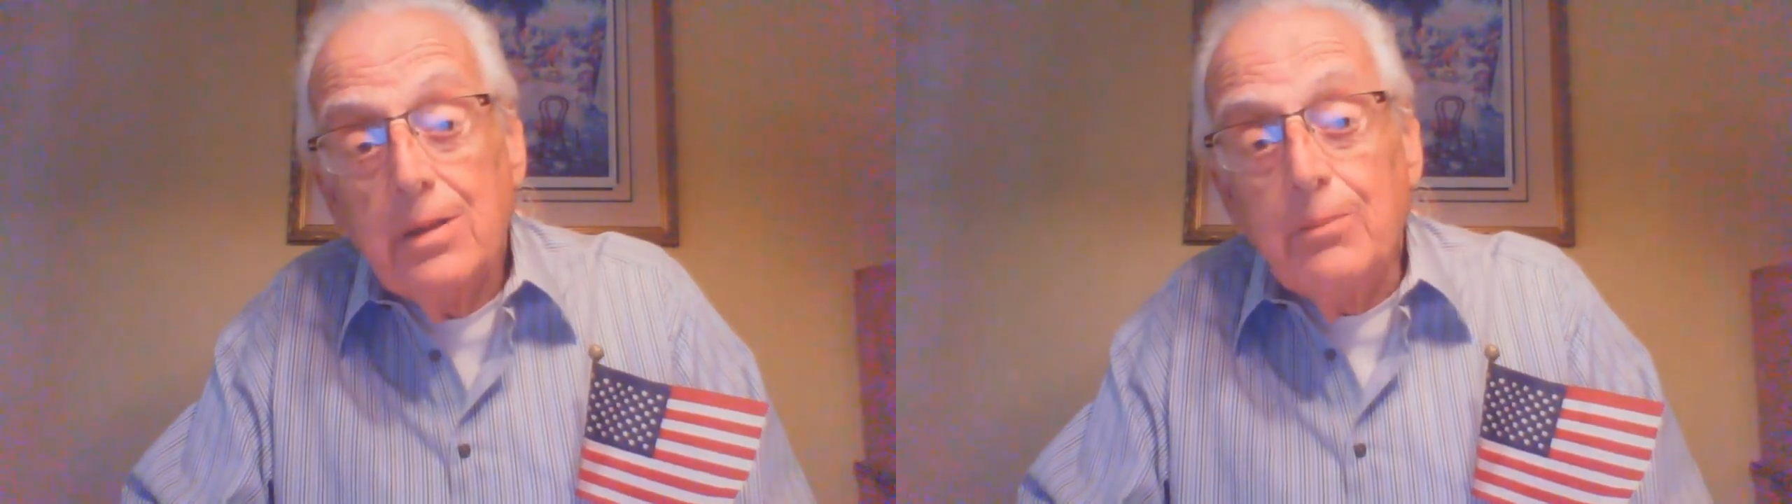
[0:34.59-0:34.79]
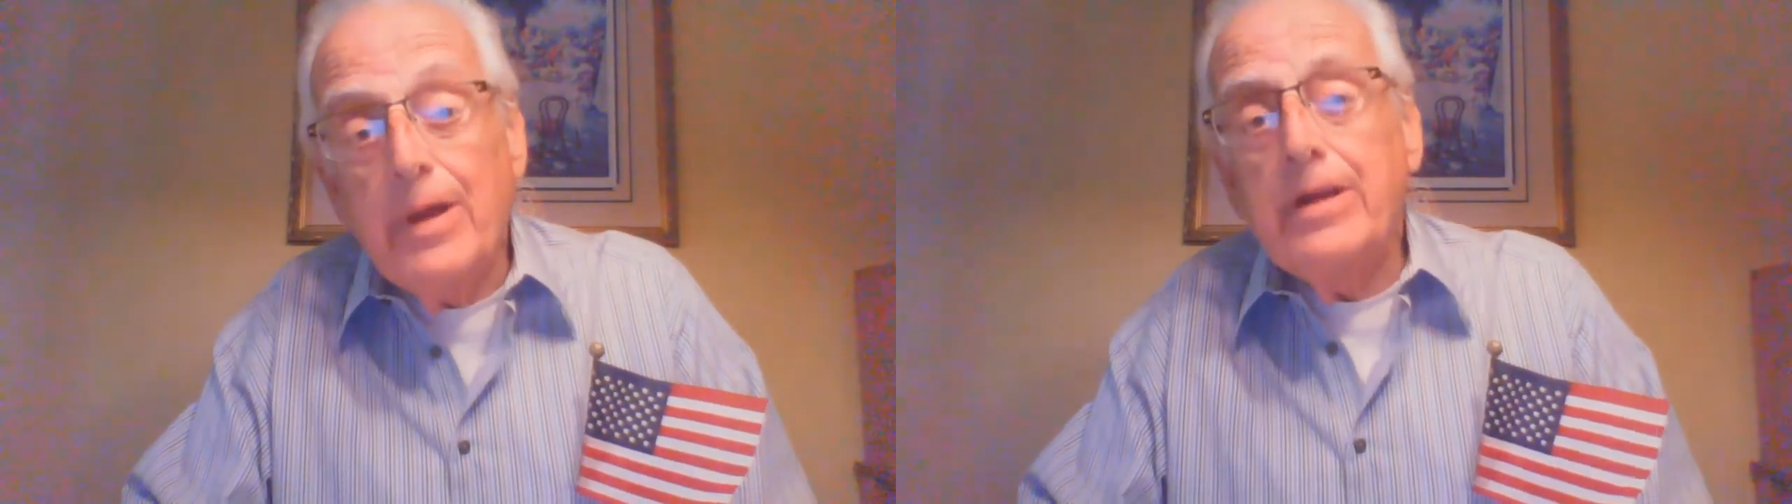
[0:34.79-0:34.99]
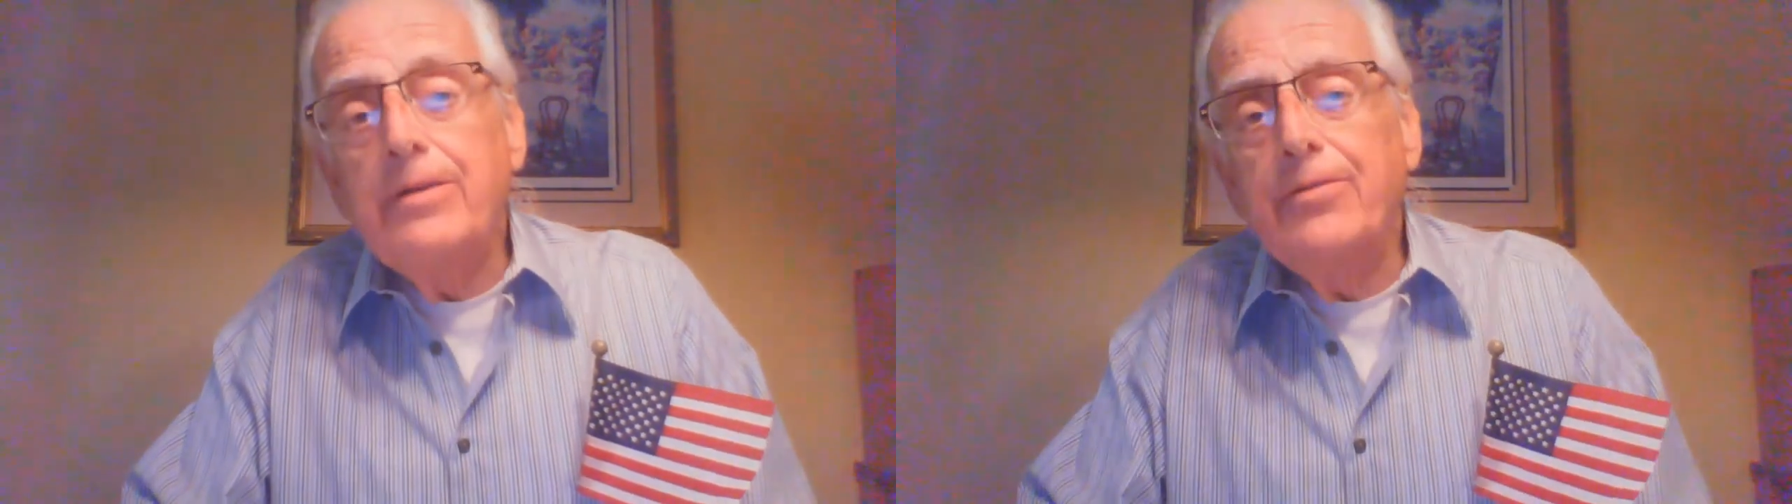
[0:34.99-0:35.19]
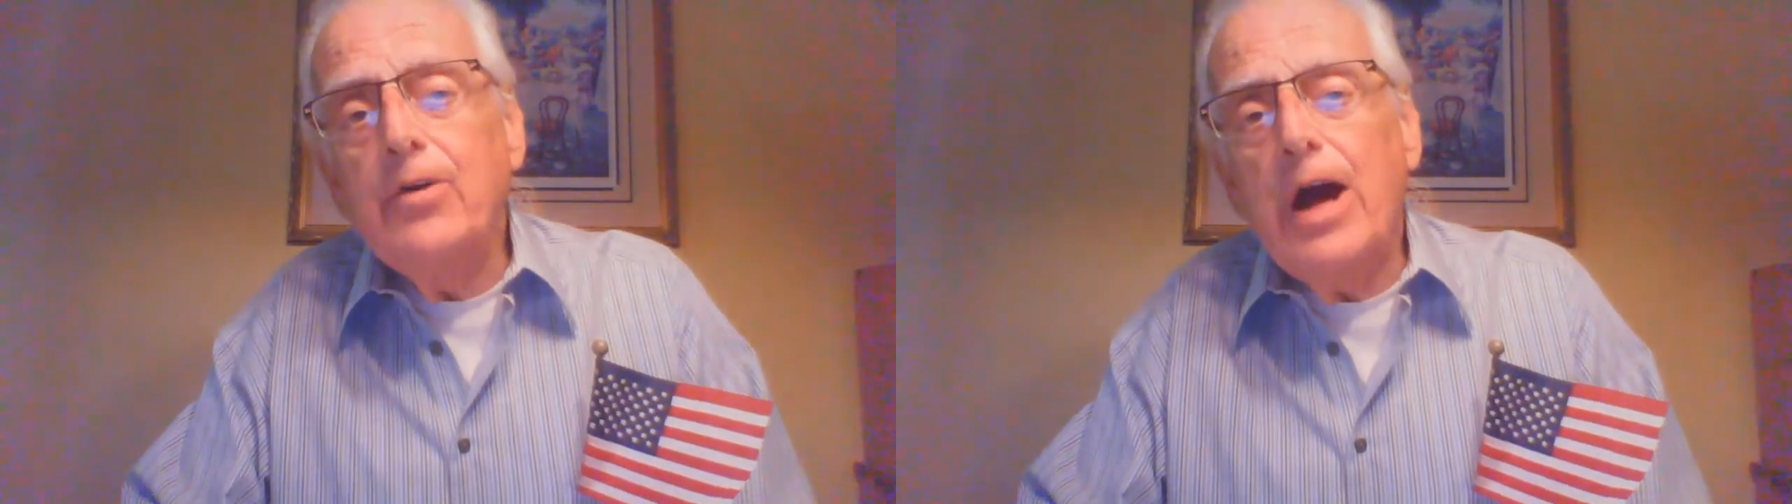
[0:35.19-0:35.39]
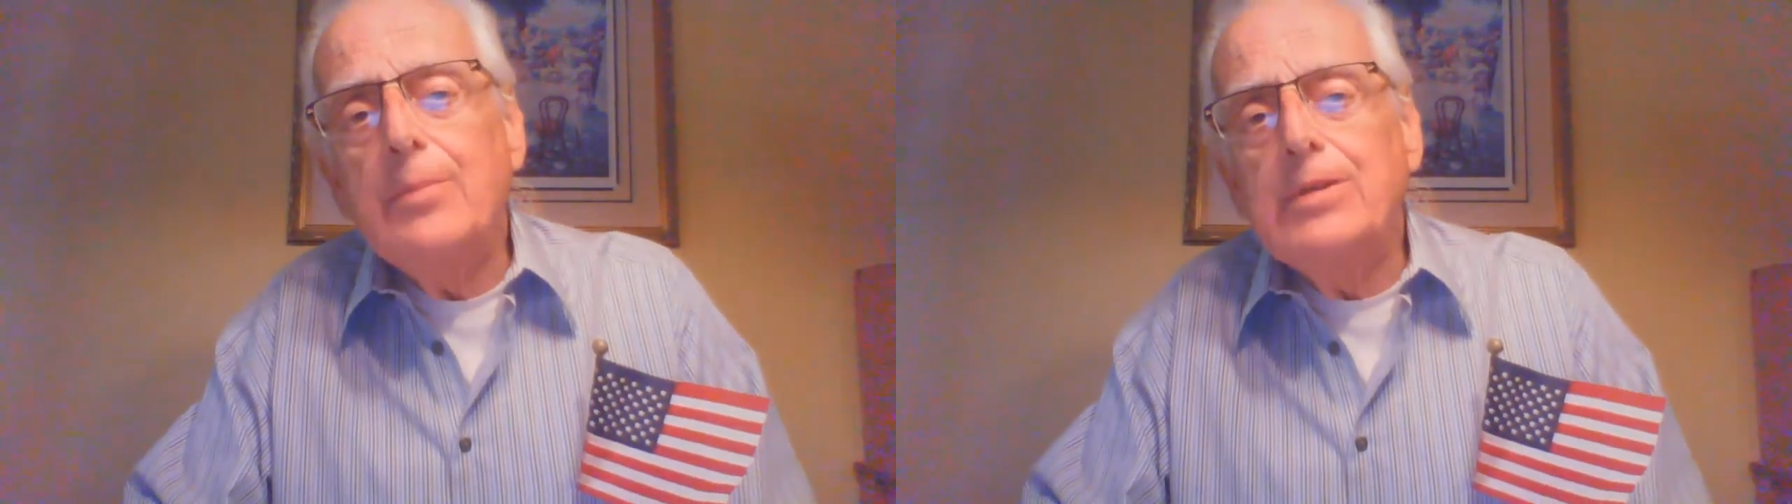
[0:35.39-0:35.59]
Many of
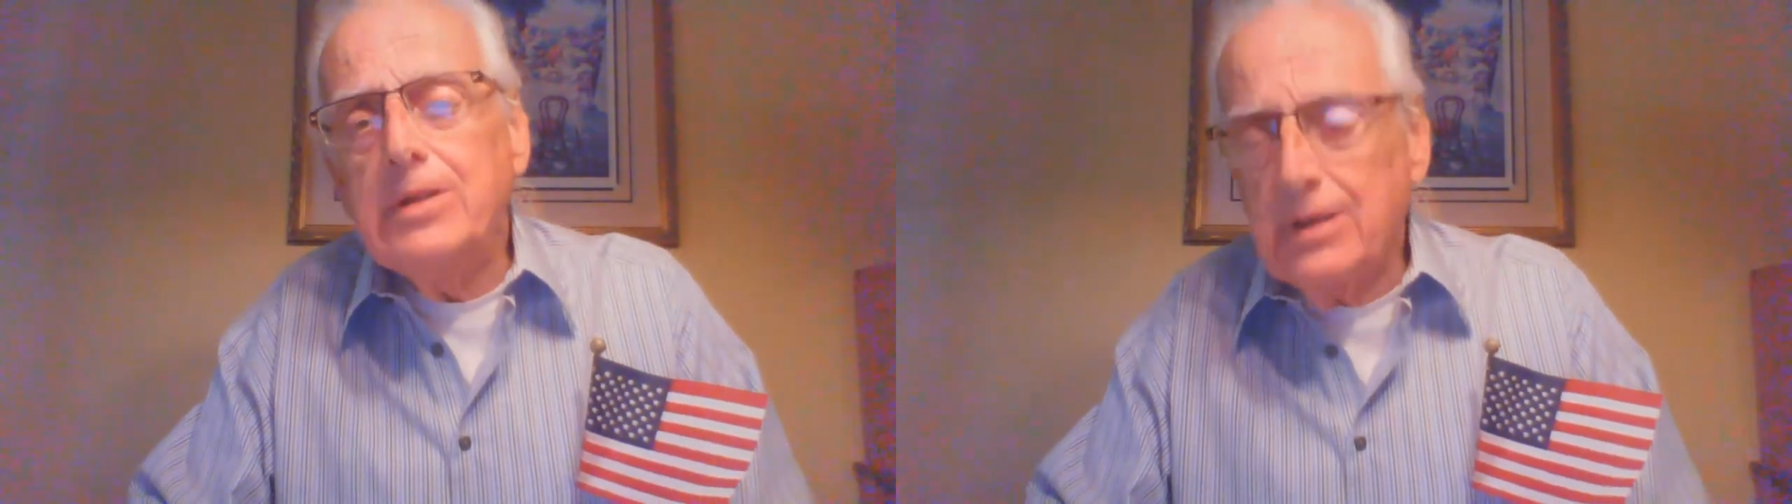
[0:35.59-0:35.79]
you have been